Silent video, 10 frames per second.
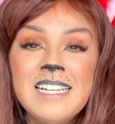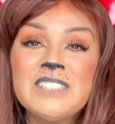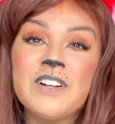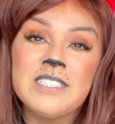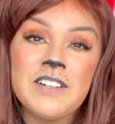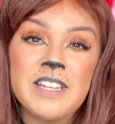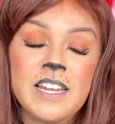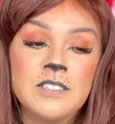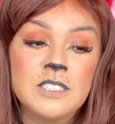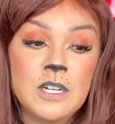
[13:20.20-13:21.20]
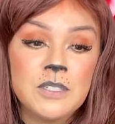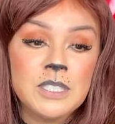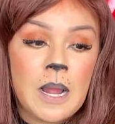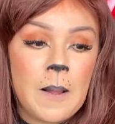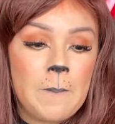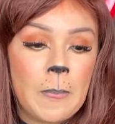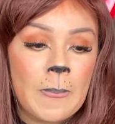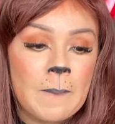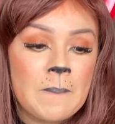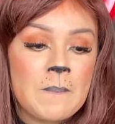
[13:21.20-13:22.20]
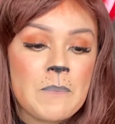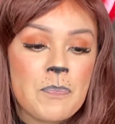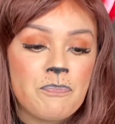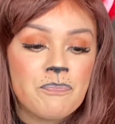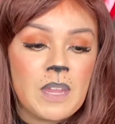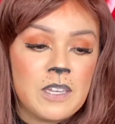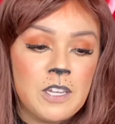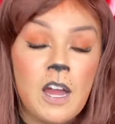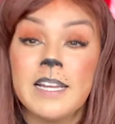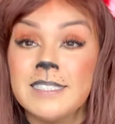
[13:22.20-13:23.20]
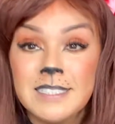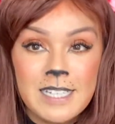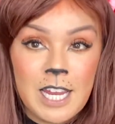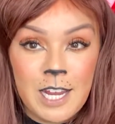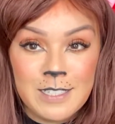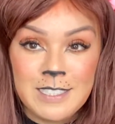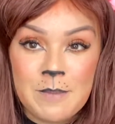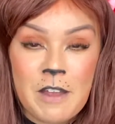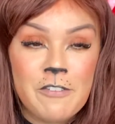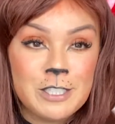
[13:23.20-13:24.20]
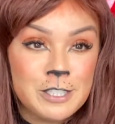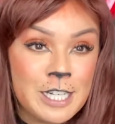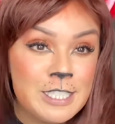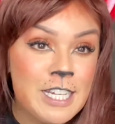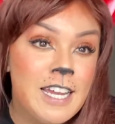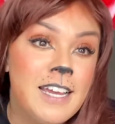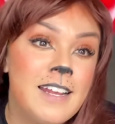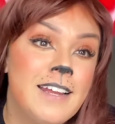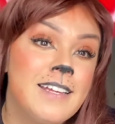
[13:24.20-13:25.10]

As far as everything else goes, um, y'all get to sit here and see my frustration.